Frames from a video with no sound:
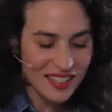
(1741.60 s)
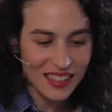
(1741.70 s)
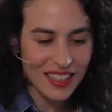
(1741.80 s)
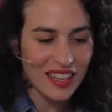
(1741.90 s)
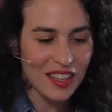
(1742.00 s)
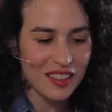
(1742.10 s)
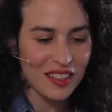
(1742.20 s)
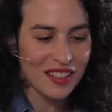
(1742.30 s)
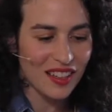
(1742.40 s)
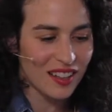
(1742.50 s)
take
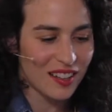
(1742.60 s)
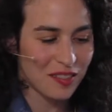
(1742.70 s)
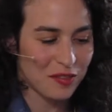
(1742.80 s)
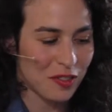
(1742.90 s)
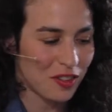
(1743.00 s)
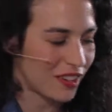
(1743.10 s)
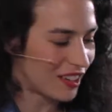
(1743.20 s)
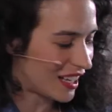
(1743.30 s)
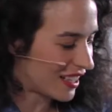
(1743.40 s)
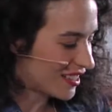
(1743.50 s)
anything for,
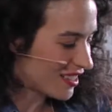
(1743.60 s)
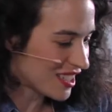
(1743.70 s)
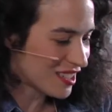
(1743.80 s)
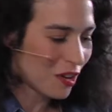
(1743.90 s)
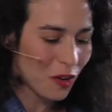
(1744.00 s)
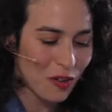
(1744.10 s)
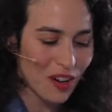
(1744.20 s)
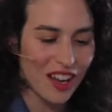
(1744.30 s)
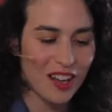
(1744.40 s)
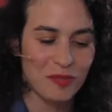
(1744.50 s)
like, there is
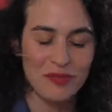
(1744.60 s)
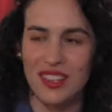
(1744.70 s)
no